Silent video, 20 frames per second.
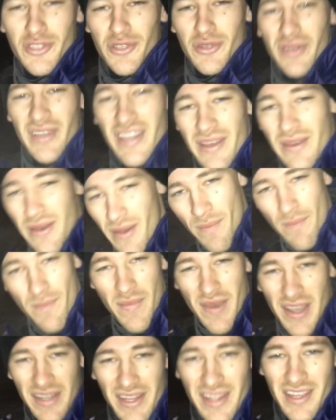new here,
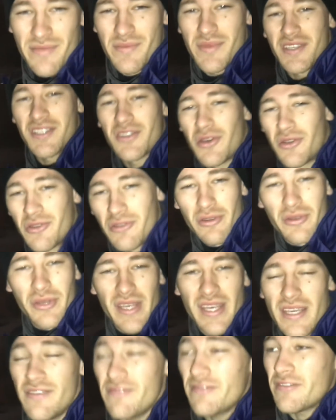my name is Conor
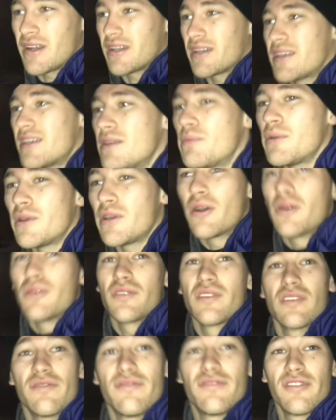O'Keefe, and Keeping
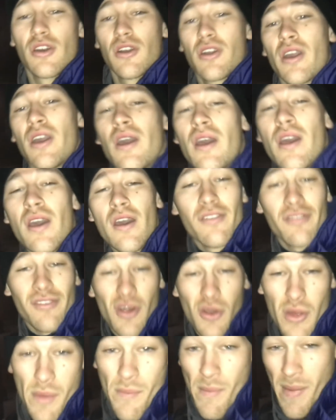Goals is a vlog
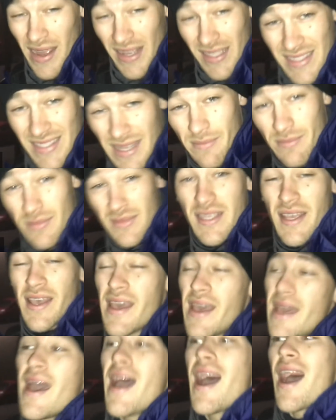following my attempt
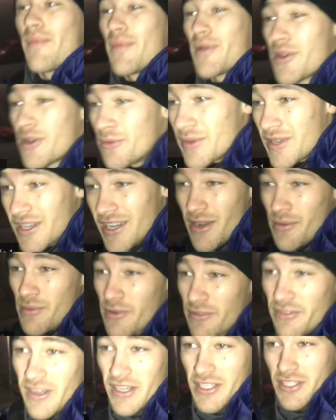at becoming a
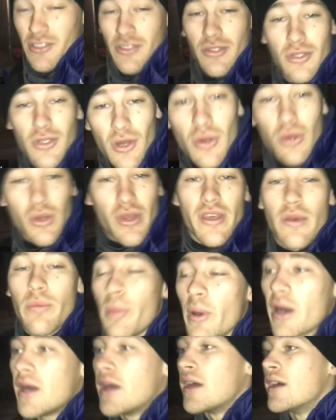professional
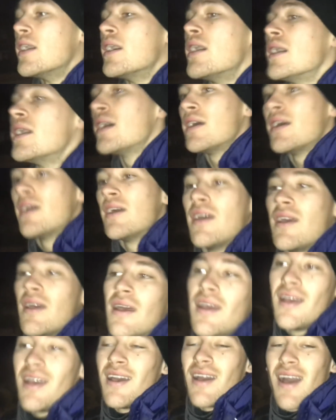goalkeeper.
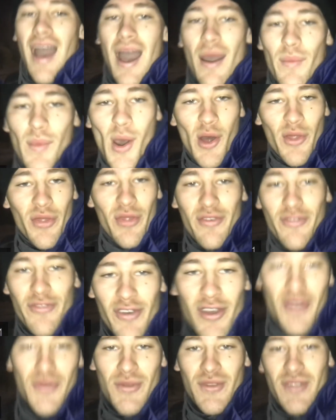I'm on the
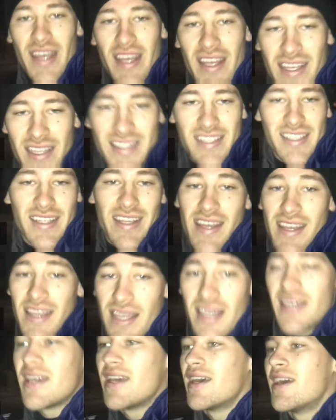phone today.
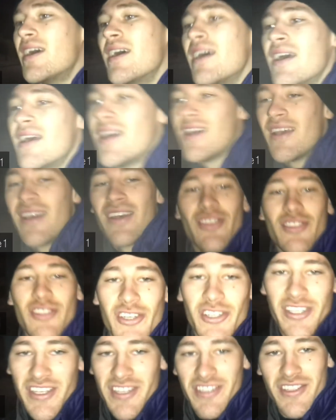
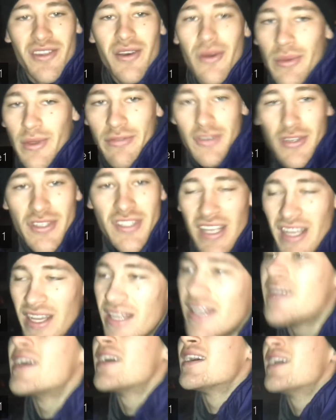Jonny is not with us,
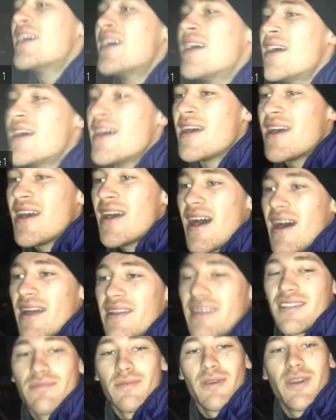and
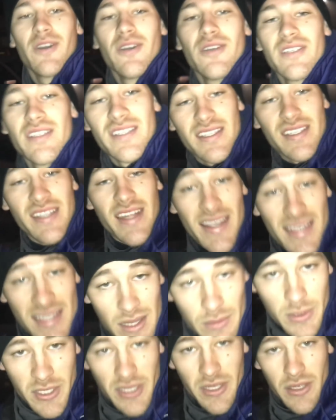that's because in today's
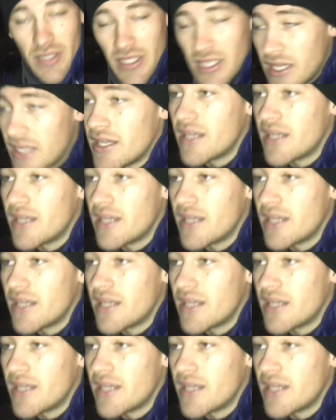episode,